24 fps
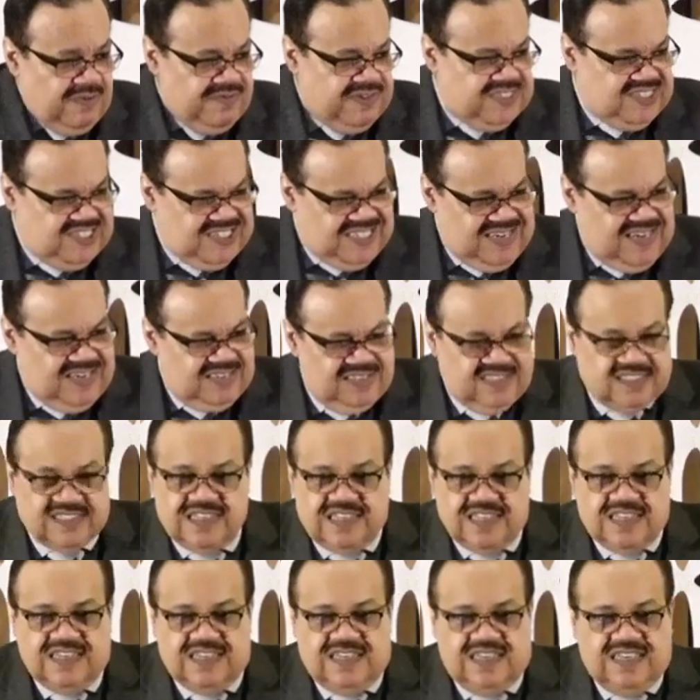his sons.
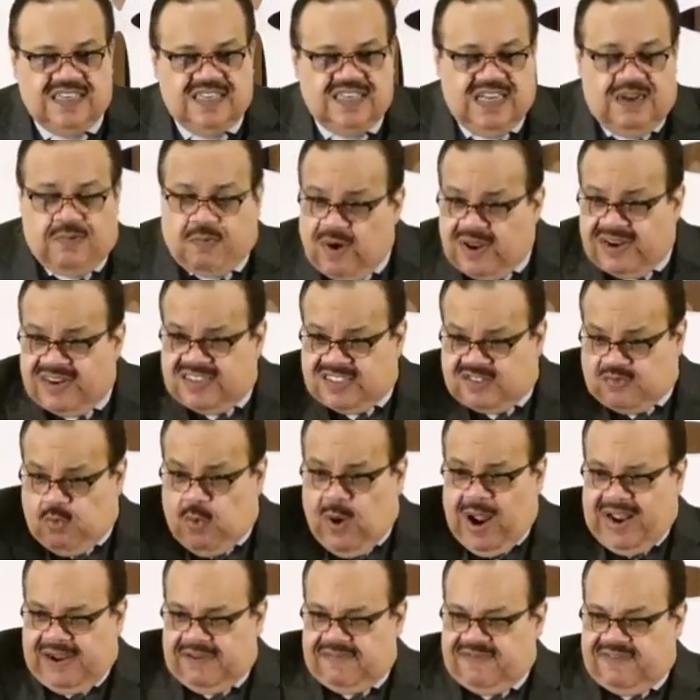It wasn't his
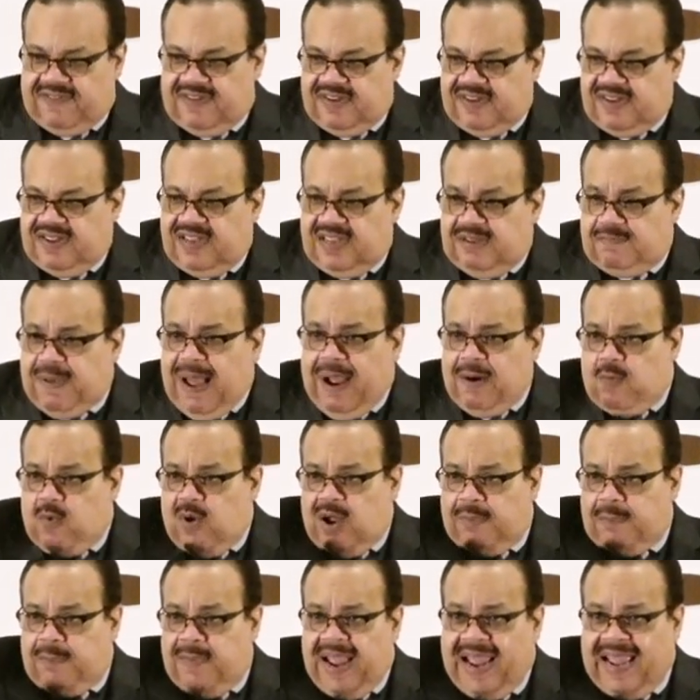wife. By
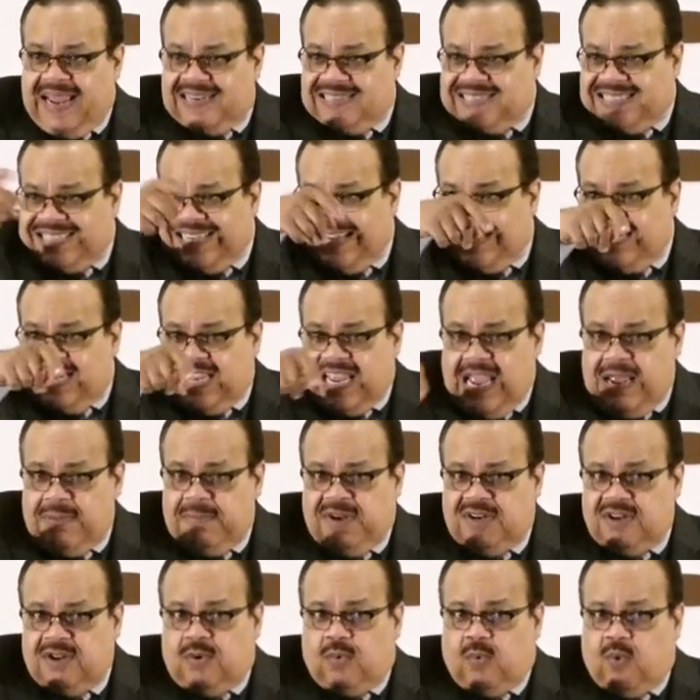one man, sin came
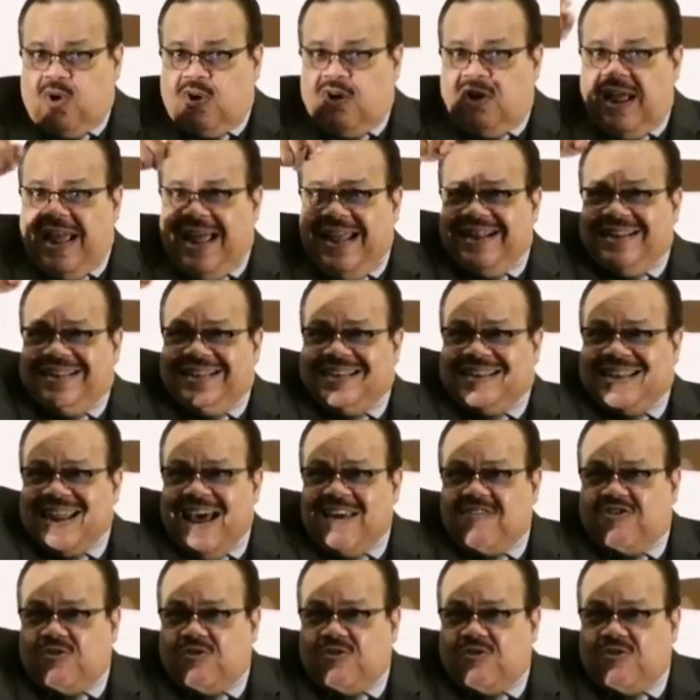into the world and death